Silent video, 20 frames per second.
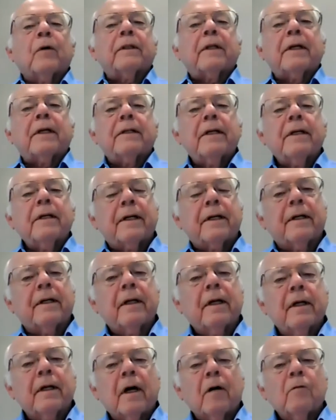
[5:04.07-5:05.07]
what they did.
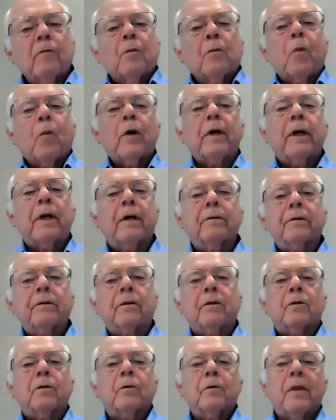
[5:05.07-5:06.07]
And I will point out
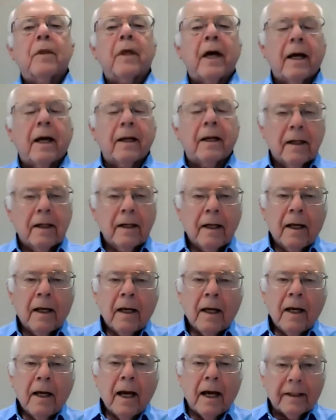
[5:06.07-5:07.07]
to you that
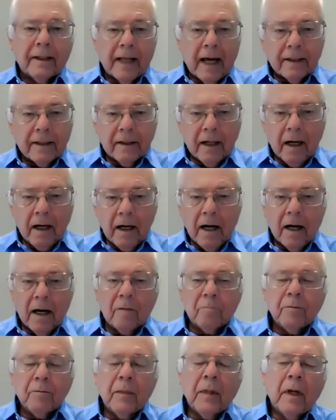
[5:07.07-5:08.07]
at that
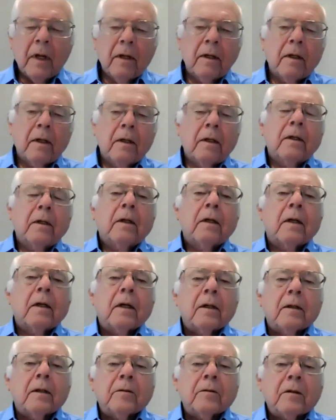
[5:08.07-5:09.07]
time,
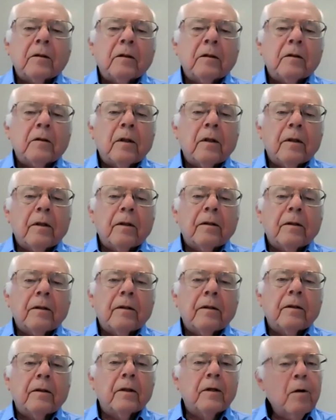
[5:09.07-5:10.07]
the
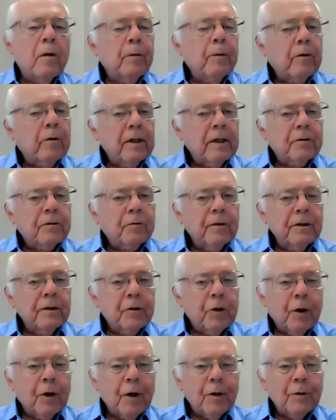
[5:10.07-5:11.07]
Democrats were
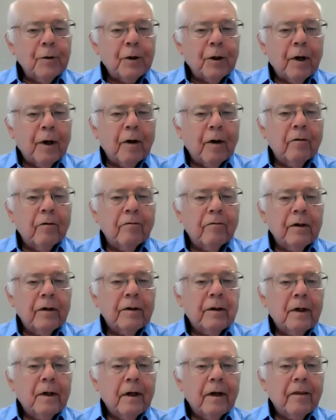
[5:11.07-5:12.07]
in charge of
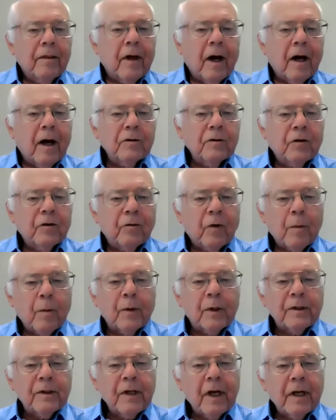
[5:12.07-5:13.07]
the House of
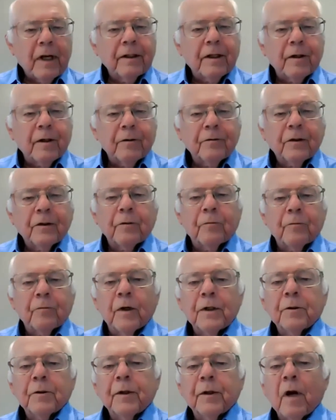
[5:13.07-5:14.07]
Representatives.
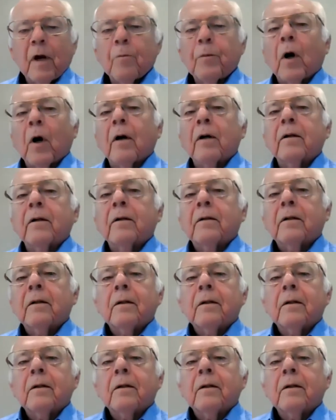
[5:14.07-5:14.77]
Richard Gephardt